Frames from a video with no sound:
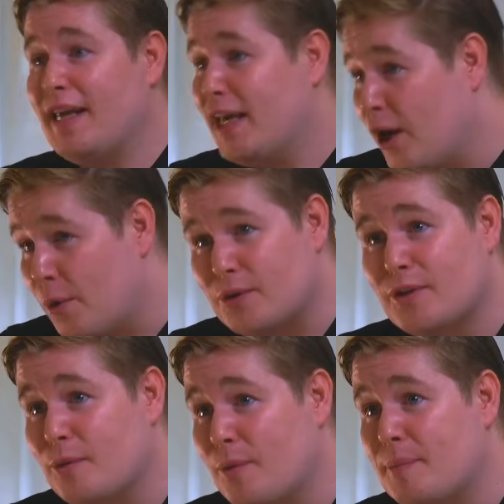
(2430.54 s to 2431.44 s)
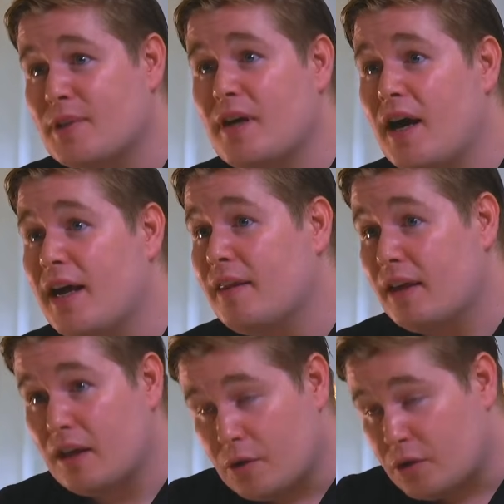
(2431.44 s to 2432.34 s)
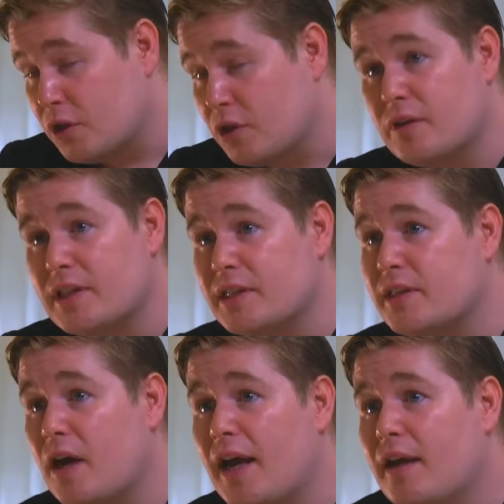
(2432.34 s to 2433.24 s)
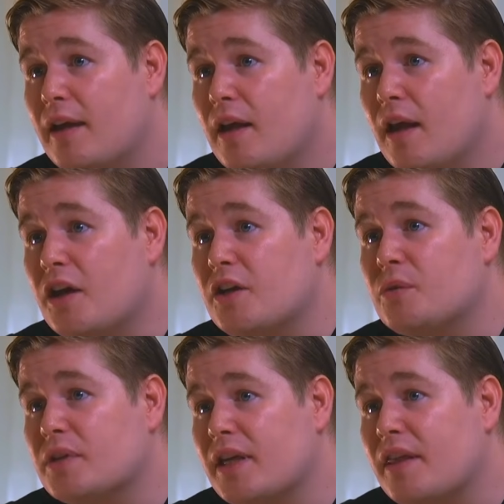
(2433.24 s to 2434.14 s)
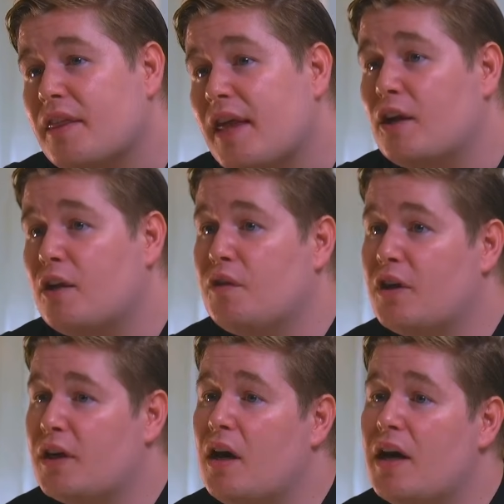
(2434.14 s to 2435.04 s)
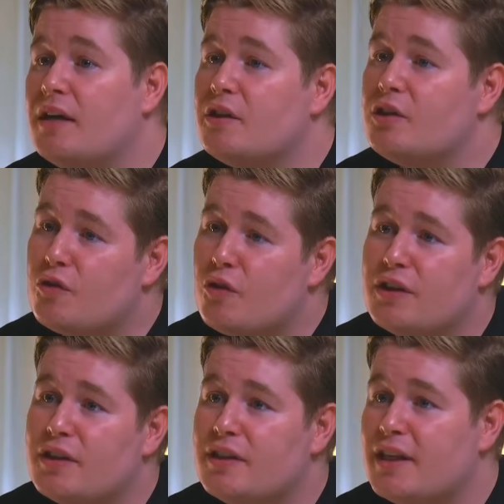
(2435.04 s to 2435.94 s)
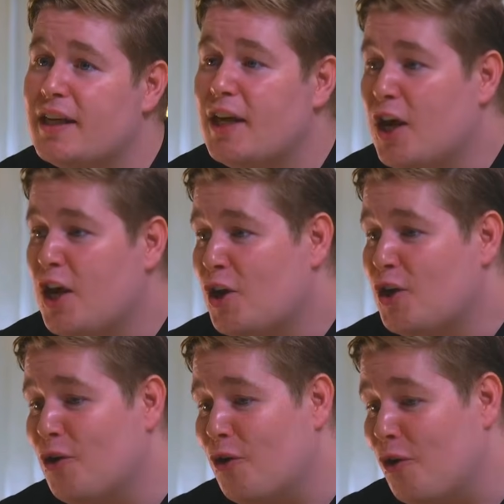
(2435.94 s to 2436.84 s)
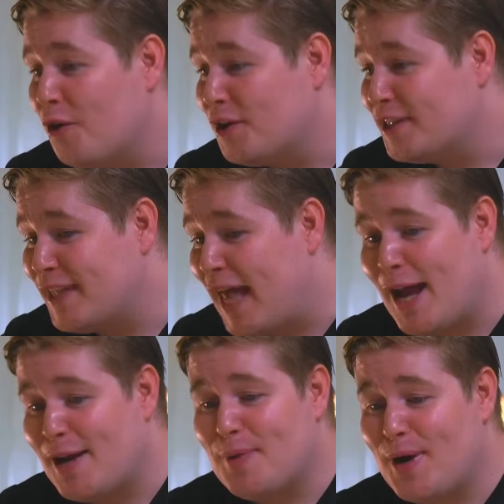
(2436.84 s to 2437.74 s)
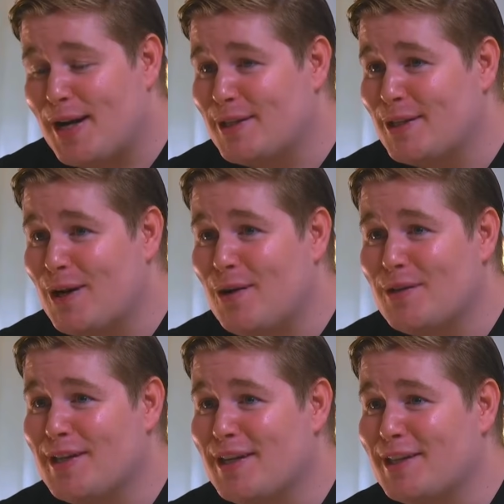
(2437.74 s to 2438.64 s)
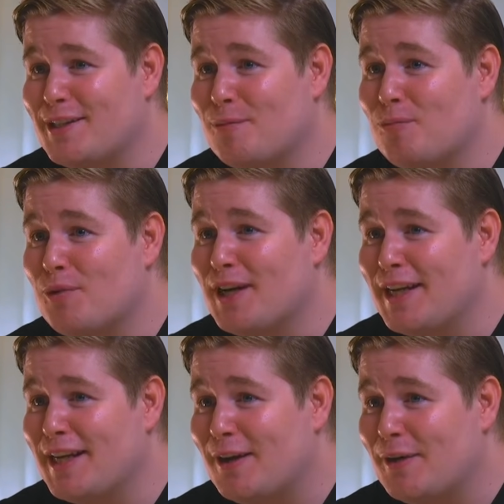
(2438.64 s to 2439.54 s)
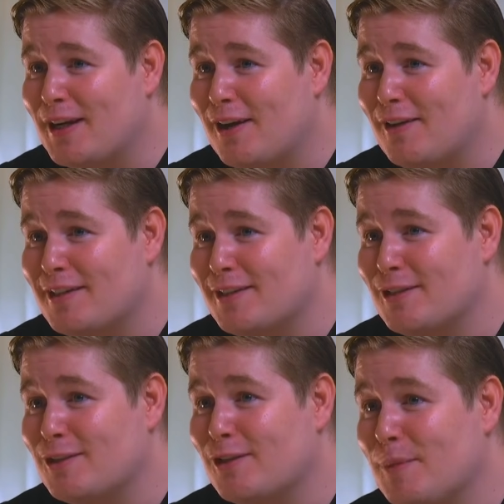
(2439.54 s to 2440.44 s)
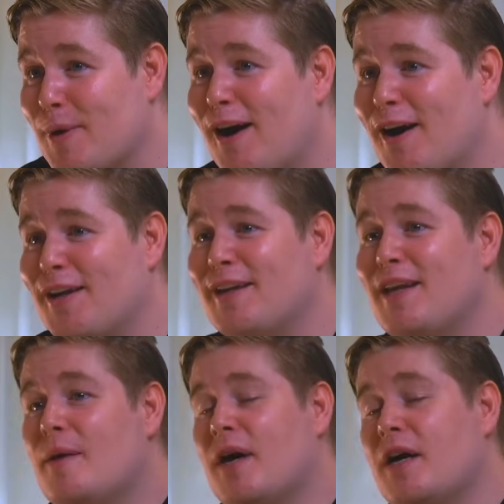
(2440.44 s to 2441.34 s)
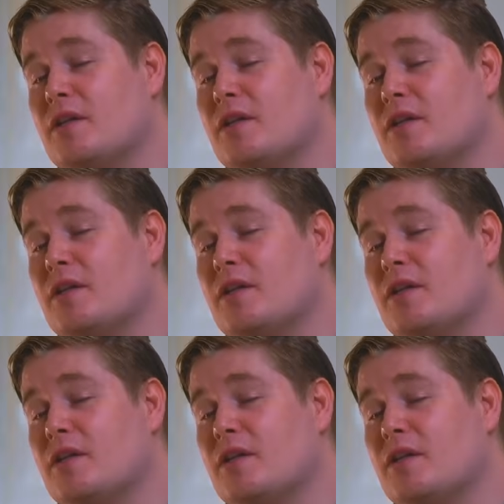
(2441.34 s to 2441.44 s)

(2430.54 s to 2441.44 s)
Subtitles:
and they can go onto the website, they can go to your career site. I just want to say thank you for your kindness, your honesty, your sound bites and golden nuggets are brilliant. I'm going to go and listen to Dolly Parton, but